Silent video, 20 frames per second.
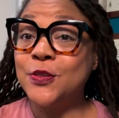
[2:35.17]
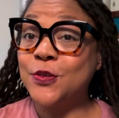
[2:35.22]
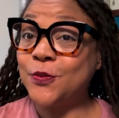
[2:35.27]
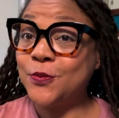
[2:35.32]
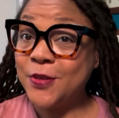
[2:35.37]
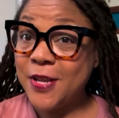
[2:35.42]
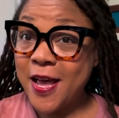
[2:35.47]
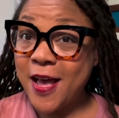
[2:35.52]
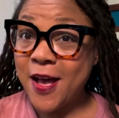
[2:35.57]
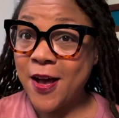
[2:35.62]
So
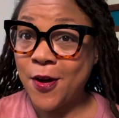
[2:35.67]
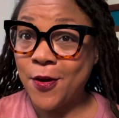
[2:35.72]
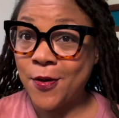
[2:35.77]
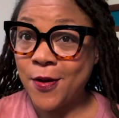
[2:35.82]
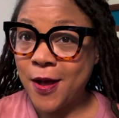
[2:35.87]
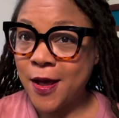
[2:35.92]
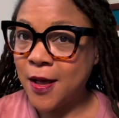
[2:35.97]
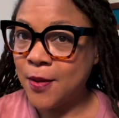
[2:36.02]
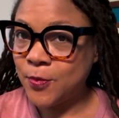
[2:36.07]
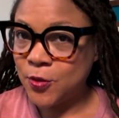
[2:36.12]

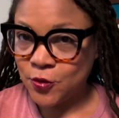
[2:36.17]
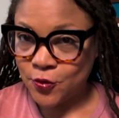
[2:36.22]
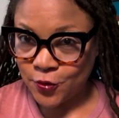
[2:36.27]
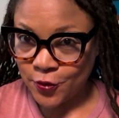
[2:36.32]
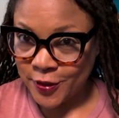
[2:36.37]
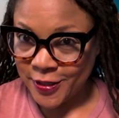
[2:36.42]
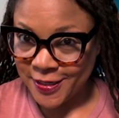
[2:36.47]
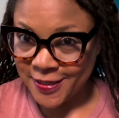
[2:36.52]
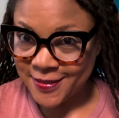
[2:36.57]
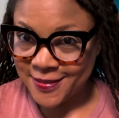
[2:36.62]
now I'm
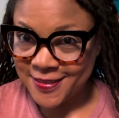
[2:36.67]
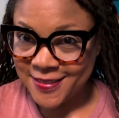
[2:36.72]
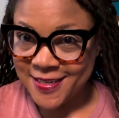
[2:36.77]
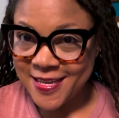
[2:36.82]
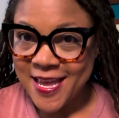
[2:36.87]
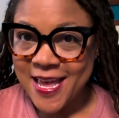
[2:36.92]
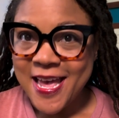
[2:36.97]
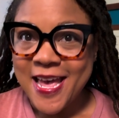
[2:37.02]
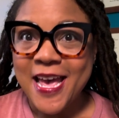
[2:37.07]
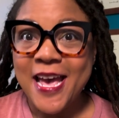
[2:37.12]
intrigued,
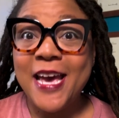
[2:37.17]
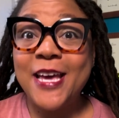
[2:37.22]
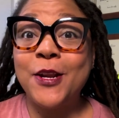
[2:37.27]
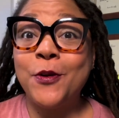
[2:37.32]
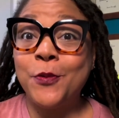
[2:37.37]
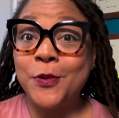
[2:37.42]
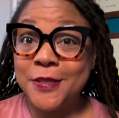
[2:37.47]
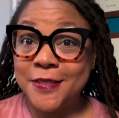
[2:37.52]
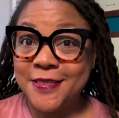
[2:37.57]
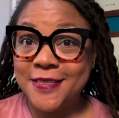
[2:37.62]
and I
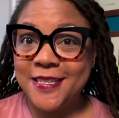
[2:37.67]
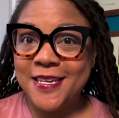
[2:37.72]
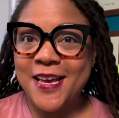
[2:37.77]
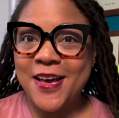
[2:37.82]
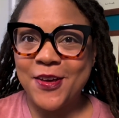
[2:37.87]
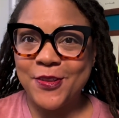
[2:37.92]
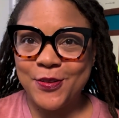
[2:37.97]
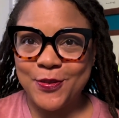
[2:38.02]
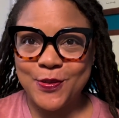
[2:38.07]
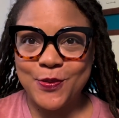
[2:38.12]
want to see
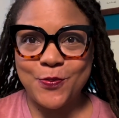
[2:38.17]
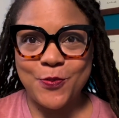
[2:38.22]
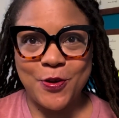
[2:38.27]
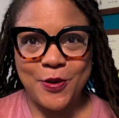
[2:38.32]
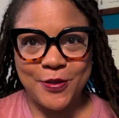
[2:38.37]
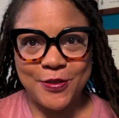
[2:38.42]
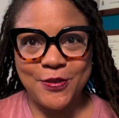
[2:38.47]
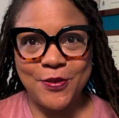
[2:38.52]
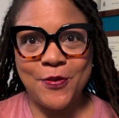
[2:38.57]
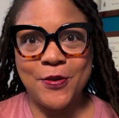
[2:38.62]
how this
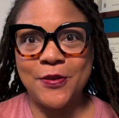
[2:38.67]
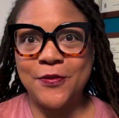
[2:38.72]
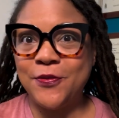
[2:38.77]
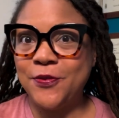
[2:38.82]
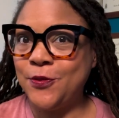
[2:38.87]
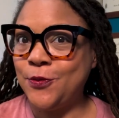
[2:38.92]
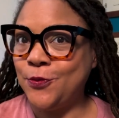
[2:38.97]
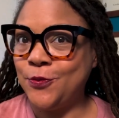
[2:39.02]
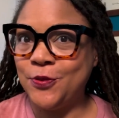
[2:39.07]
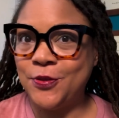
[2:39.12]
works on a
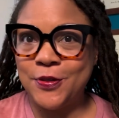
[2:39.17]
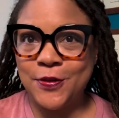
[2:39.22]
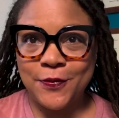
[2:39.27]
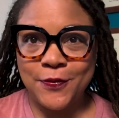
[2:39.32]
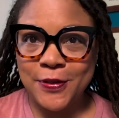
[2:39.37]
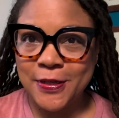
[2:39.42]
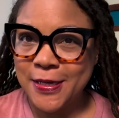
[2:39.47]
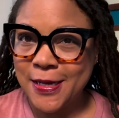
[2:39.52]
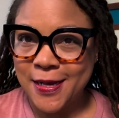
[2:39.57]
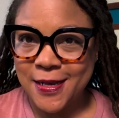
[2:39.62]
few
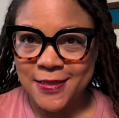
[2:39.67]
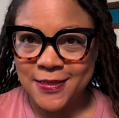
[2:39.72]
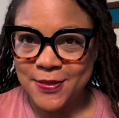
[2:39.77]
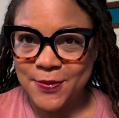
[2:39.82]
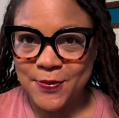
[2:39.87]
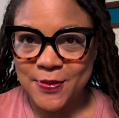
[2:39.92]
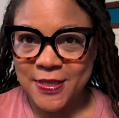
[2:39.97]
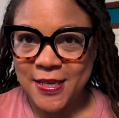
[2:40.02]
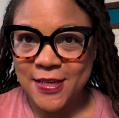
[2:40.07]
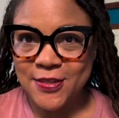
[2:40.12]
different kinds
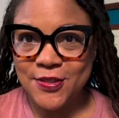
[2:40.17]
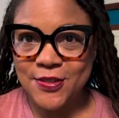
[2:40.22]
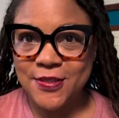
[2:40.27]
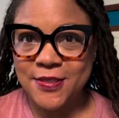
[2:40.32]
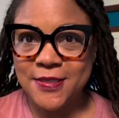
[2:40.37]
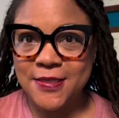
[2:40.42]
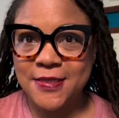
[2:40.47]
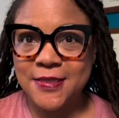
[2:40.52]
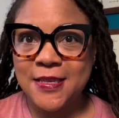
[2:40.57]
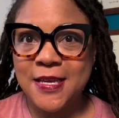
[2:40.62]
of
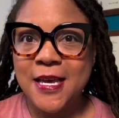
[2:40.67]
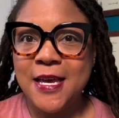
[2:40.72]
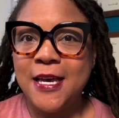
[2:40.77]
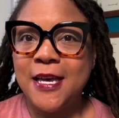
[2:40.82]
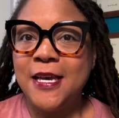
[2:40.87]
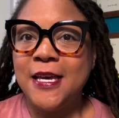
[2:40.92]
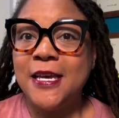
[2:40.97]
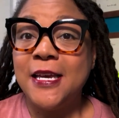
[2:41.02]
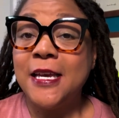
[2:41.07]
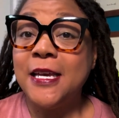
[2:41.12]
sketches.
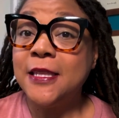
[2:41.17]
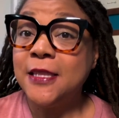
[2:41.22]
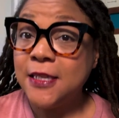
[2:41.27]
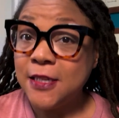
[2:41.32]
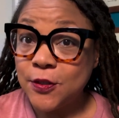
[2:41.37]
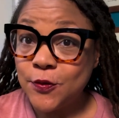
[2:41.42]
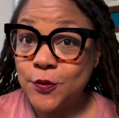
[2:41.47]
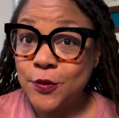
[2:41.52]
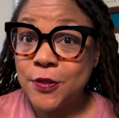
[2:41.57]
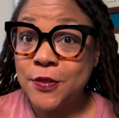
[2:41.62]
In the
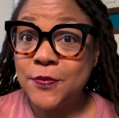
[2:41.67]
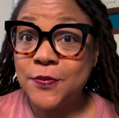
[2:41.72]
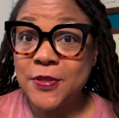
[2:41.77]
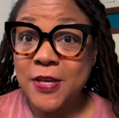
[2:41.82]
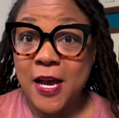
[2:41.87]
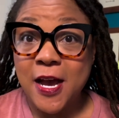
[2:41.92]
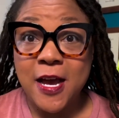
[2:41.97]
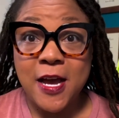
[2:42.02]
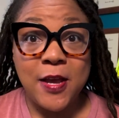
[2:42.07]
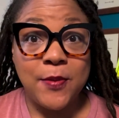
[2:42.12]
interest of
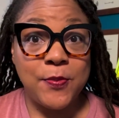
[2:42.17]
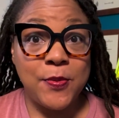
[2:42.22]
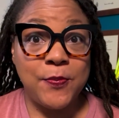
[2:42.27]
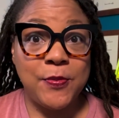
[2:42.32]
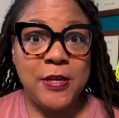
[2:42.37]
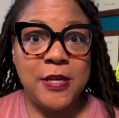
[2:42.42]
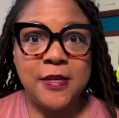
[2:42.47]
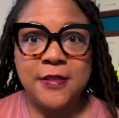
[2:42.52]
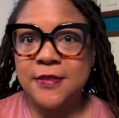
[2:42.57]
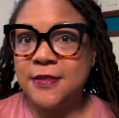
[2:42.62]
time, and
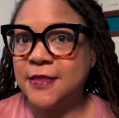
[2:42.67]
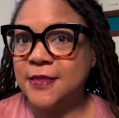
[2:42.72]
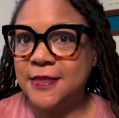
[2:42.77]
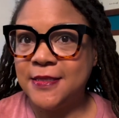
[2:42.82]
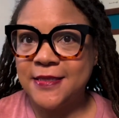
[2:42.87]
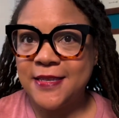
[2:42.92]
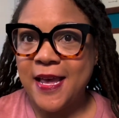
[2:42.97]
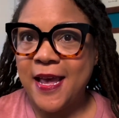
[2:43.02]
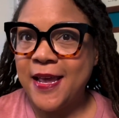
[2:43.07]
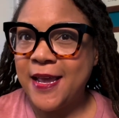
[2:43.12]
because this
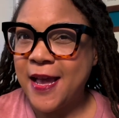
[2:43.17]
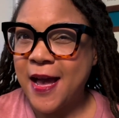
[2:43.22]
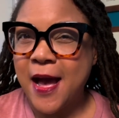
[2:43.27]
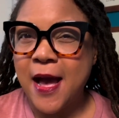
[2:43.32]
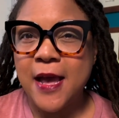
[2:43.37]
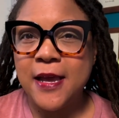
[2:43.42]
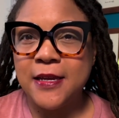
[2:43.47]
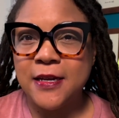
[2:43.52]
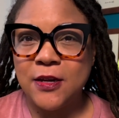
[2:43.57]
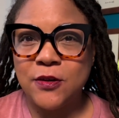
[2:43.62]
is A
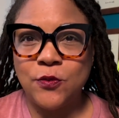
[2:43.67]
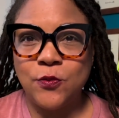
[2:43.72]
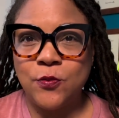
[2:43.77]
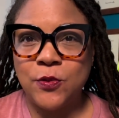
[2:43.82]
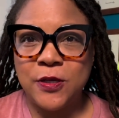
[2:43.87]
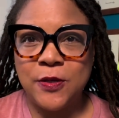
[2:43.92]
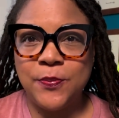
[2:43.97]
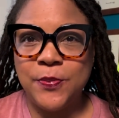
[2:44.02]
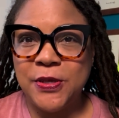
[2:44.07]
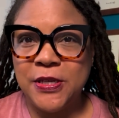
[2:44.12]
I and I don't
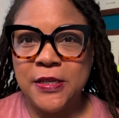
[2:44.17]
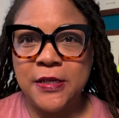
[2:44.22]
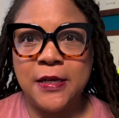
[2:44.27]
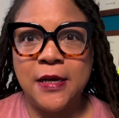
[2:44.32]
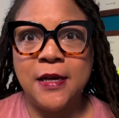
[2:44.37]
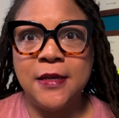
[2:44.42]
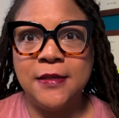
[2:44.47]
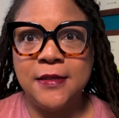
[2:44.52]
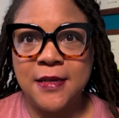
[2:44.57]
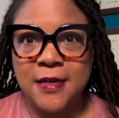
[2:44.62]
want to be
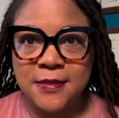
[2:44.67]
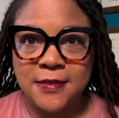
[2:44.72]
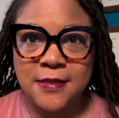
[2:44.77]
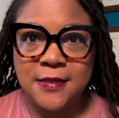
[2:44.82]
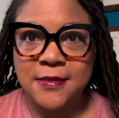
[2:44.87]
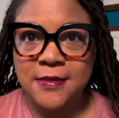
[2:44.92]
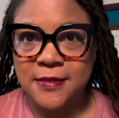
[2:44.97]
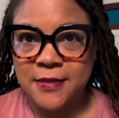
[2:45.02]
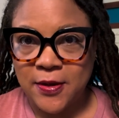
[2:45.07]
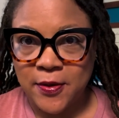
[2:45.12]

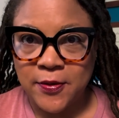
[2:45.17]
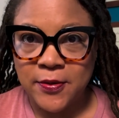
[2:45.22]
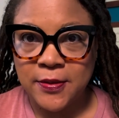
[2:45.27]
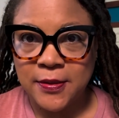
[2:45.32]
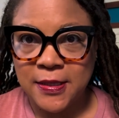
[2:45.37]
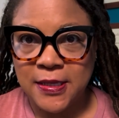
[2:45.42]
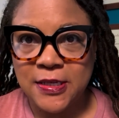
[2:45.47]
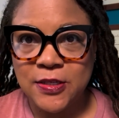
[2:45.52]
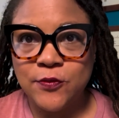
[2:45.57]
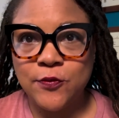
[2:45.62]

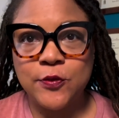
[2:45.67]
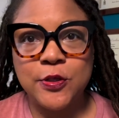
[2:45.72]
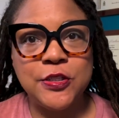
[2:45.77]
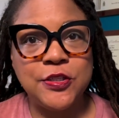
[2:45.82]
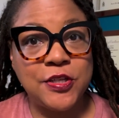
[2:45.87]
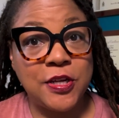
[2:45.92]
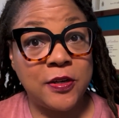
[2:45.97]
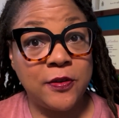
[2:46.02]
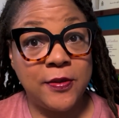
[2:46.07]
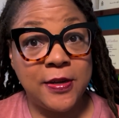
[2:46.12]
unnecessarily
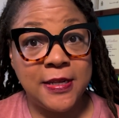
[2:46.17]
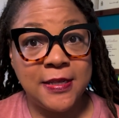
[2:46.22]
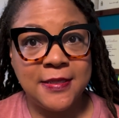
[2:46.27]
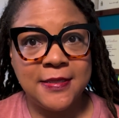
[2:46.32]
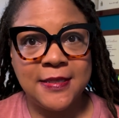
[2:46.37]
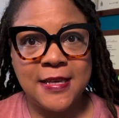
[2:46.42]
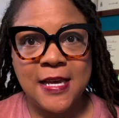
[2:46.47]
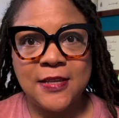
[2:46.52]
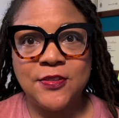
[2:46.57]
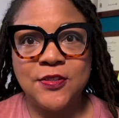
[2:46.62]
regenerating
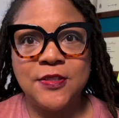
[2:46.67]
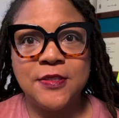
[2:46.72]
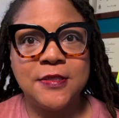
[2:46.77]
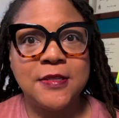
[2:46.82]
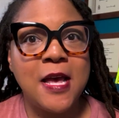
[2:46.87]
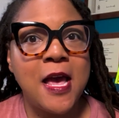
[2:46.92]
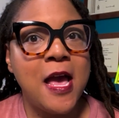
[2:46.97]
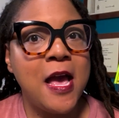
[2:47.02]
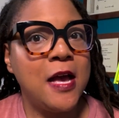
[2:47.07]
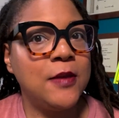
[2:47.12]
sketches,
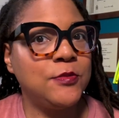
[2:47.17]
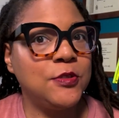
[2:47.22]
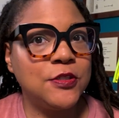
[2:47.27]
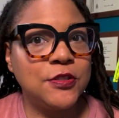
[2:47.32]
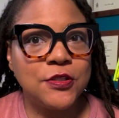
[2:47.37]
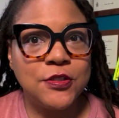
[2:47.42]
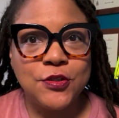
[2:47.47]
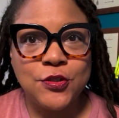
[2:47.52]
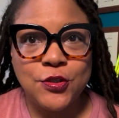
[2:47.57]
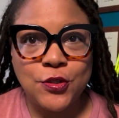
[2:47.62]
I'm just
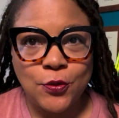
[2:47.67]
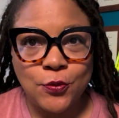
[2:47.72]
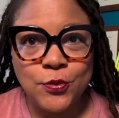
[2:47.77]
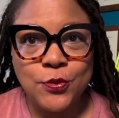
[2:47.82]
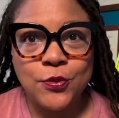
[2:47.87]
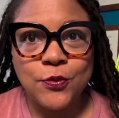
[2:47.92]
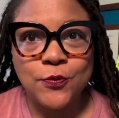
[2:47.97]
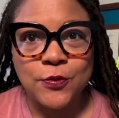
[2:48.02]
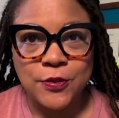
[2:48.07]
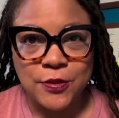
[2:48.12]
going to show
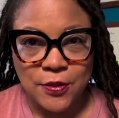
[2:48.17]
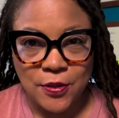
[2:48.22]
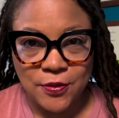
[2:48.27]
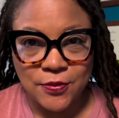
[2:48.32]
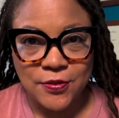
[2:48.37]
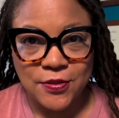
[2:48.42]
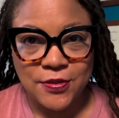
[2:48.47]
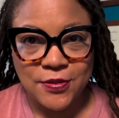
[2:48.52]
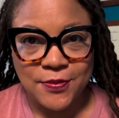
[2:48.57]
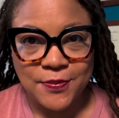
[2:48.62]
you the
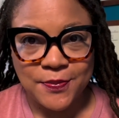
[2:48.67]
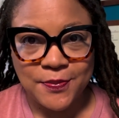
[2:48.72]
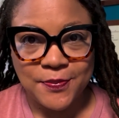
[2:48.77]
results.